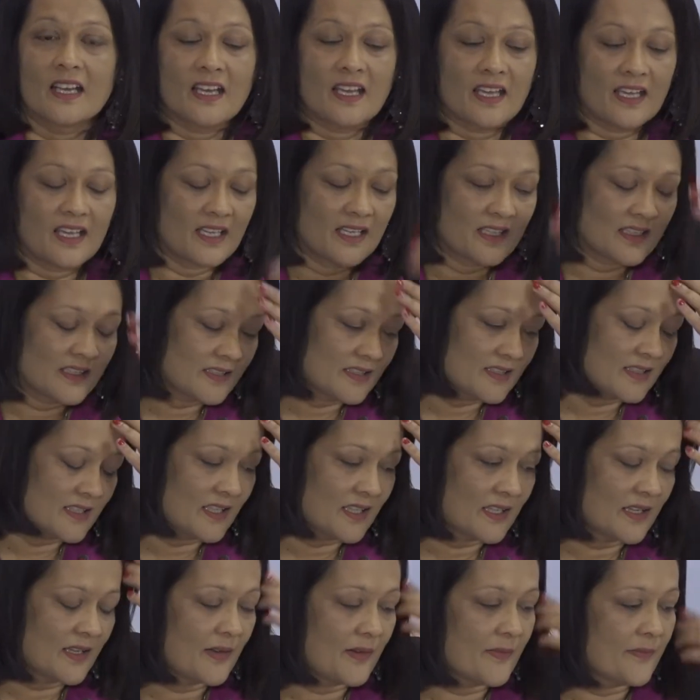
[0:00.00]
And
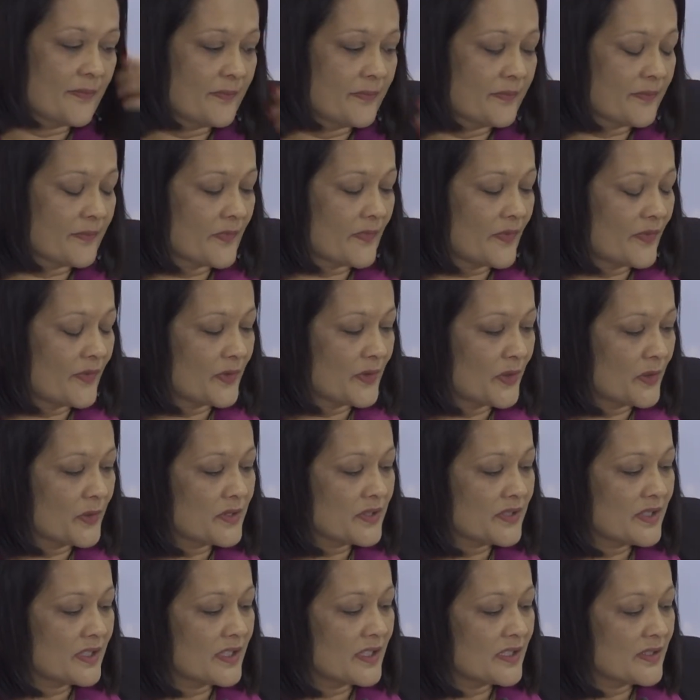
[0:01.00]
um, for
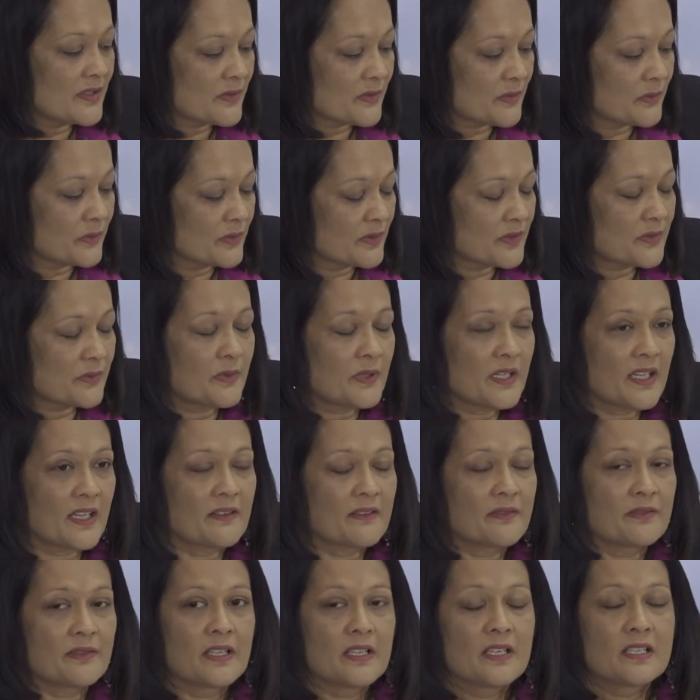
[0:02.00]
those 30 schools, we
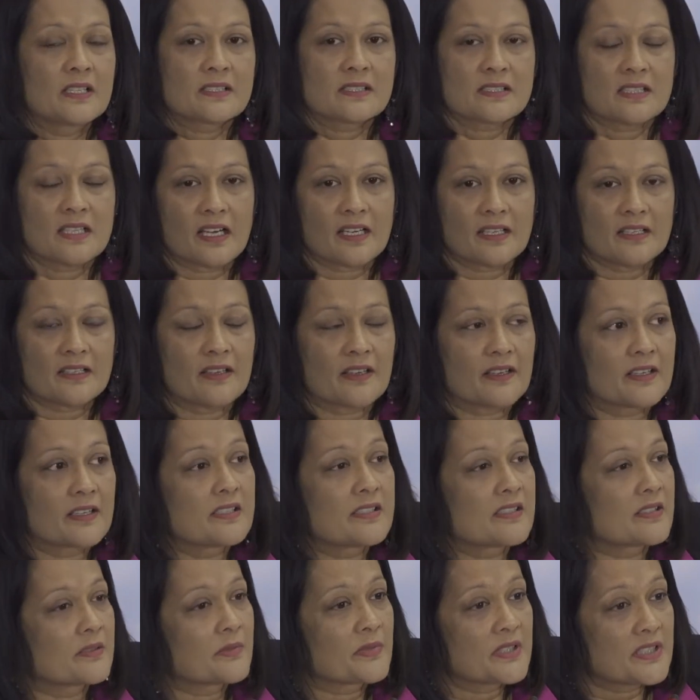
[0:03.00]
have started
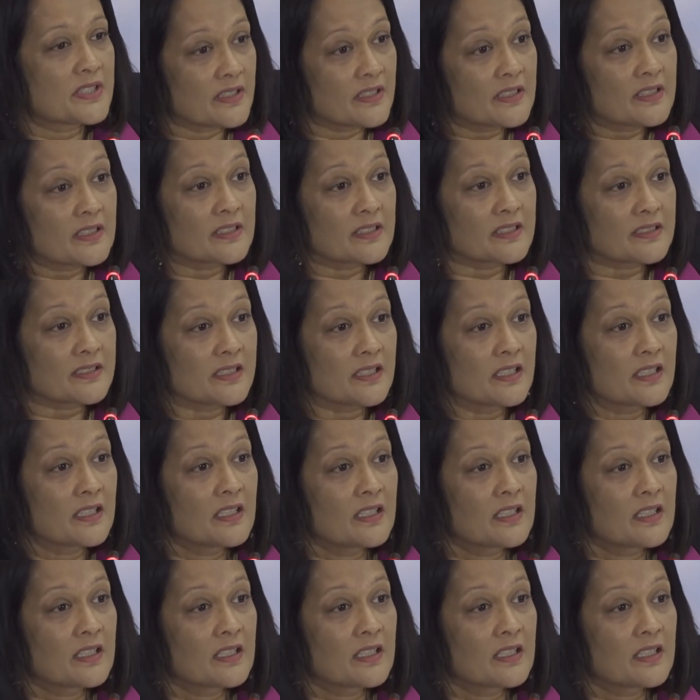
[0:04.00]
arranging materials